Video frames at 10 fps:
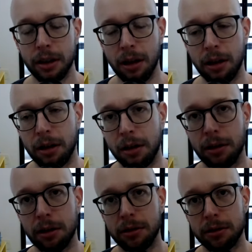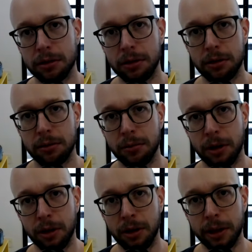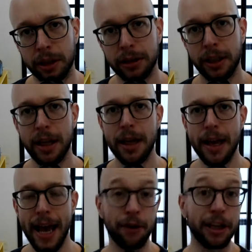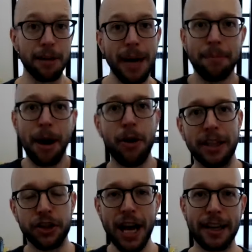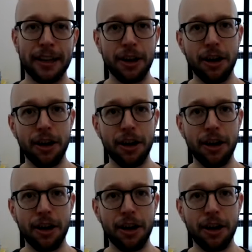hello, good morning, and you come up all energetic and